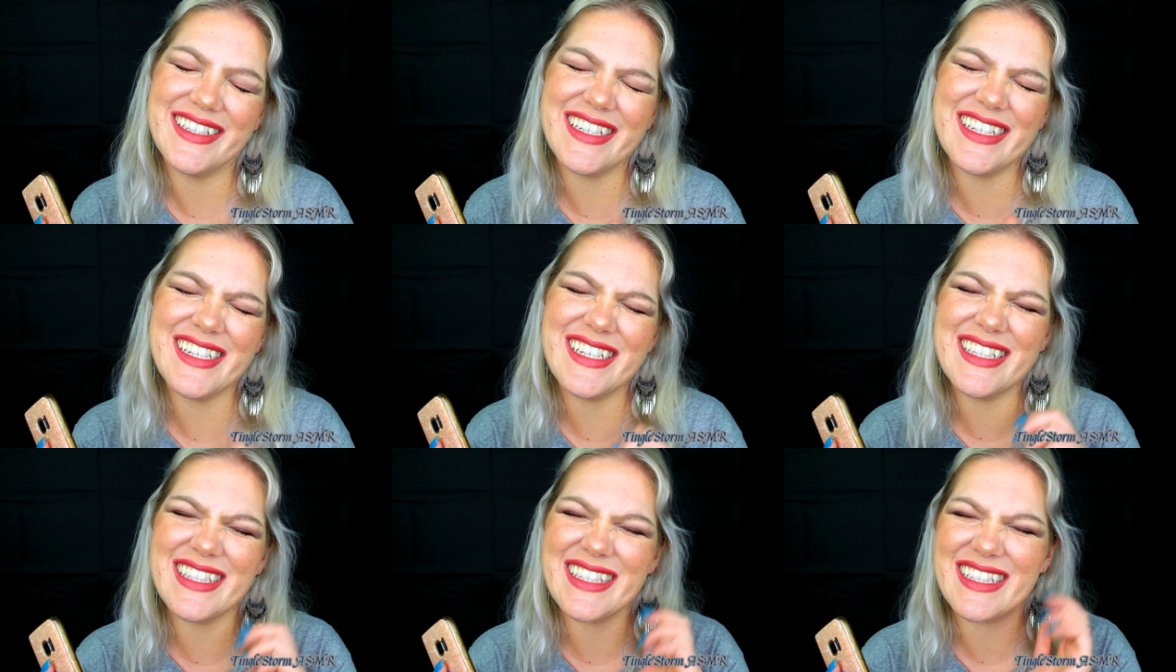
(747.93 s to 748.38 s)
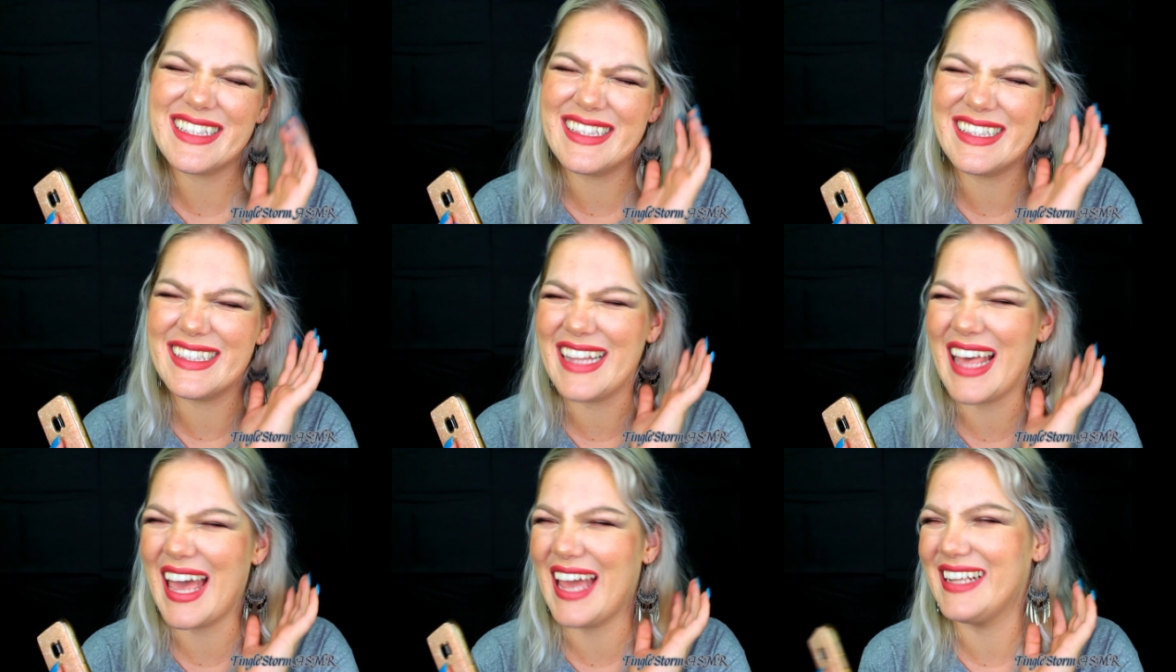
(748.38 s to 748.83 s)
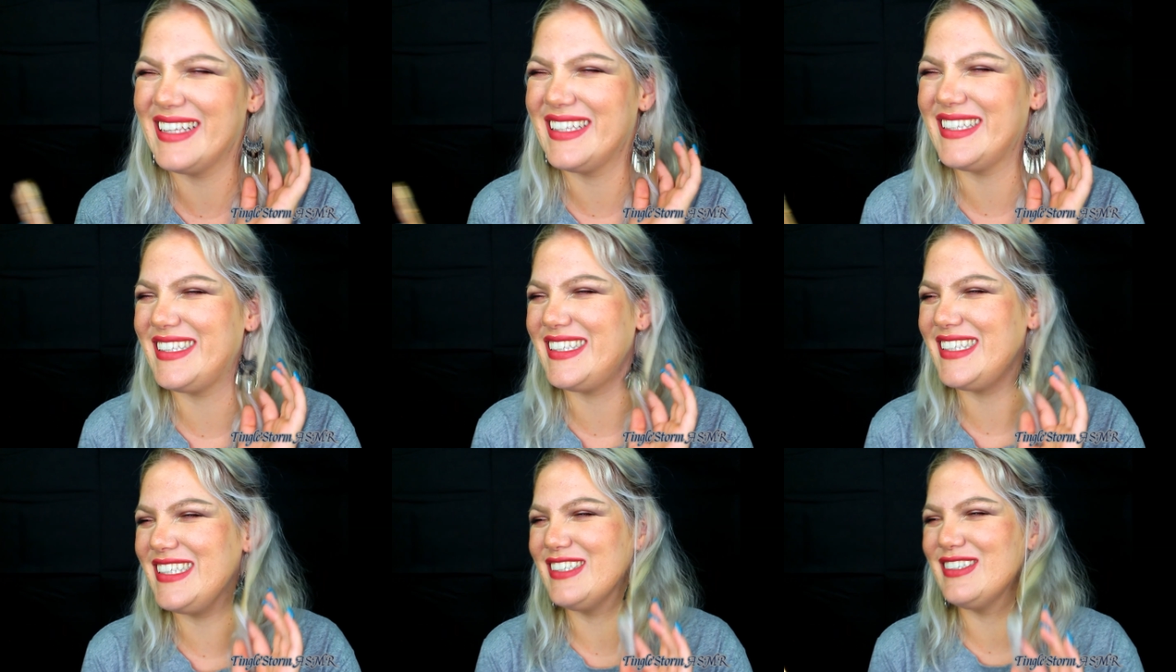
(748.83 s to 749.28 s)
Isn't
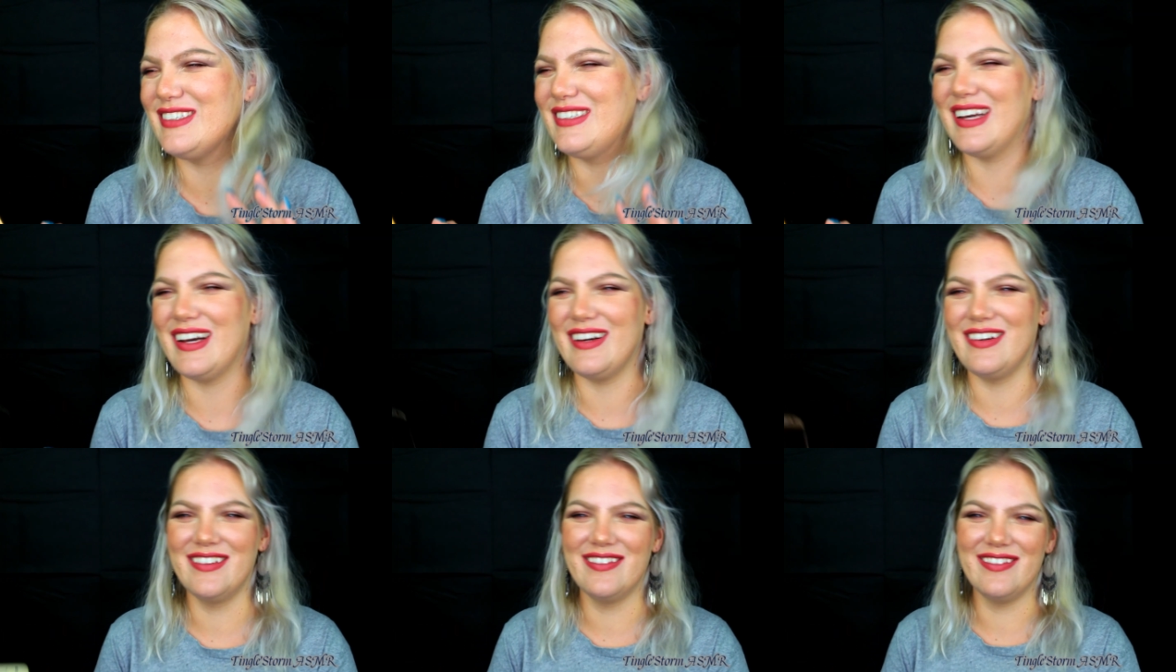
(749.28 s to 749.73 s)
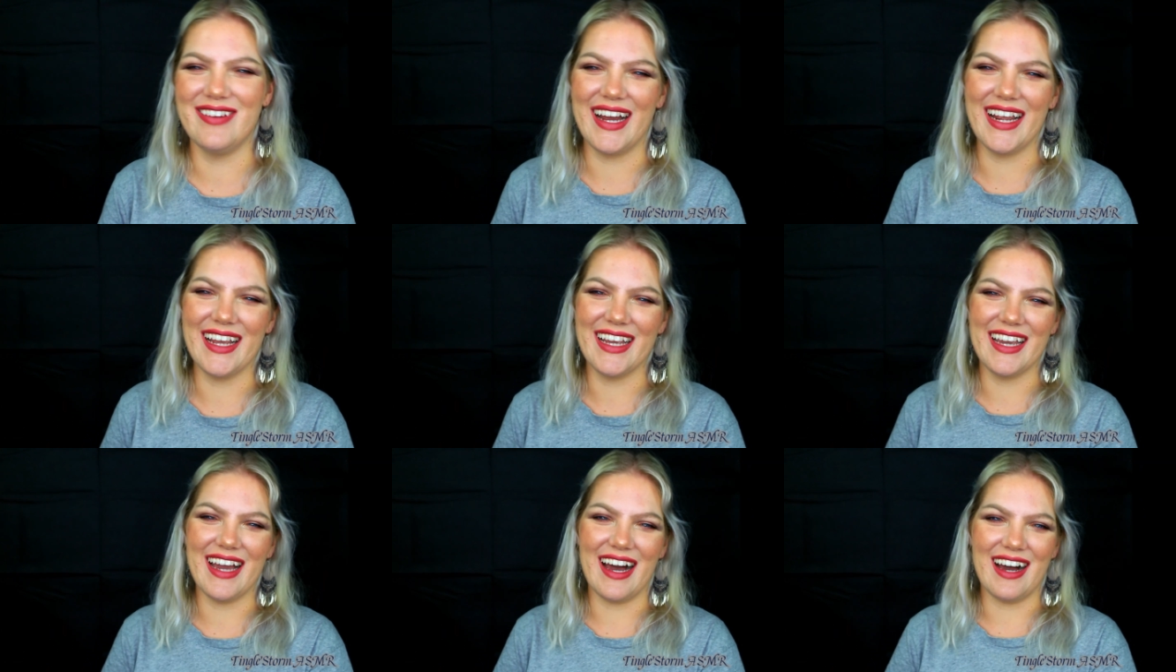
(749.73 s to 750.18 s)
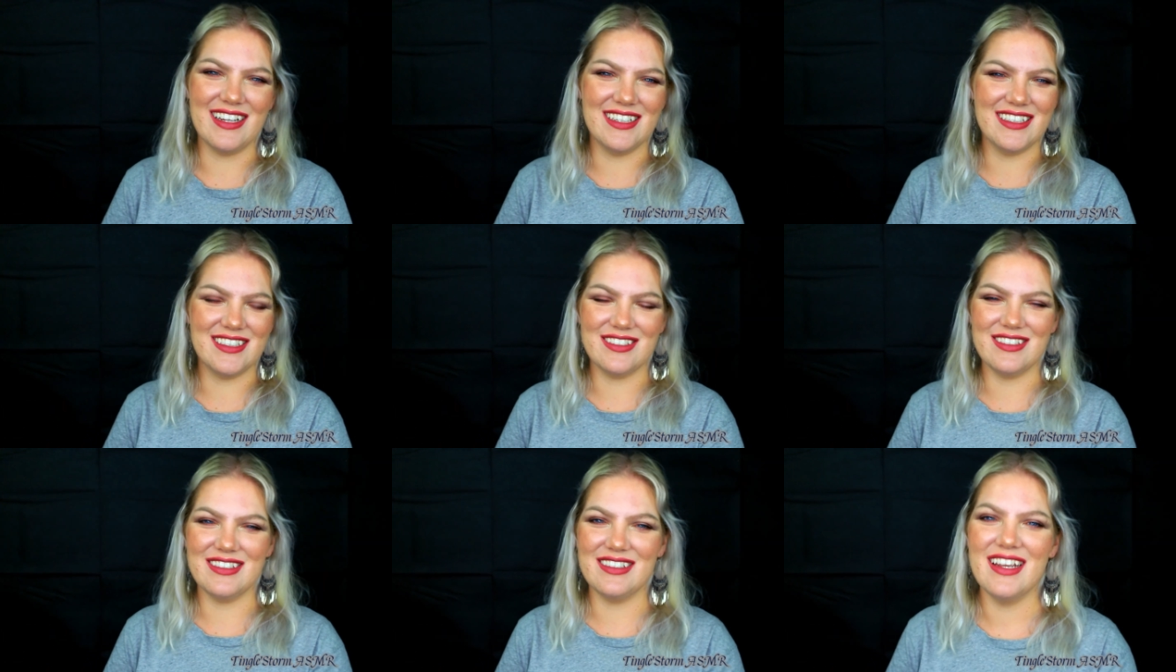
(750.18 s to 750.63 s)
that cute? Oh my
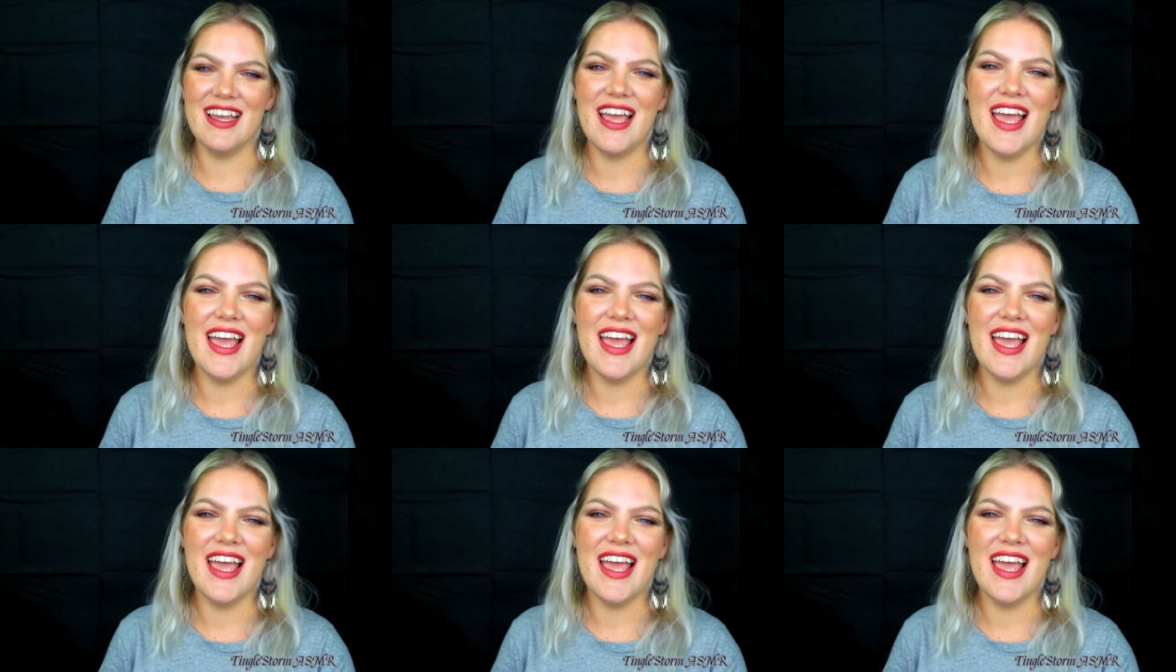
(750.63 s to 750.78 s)
gosh,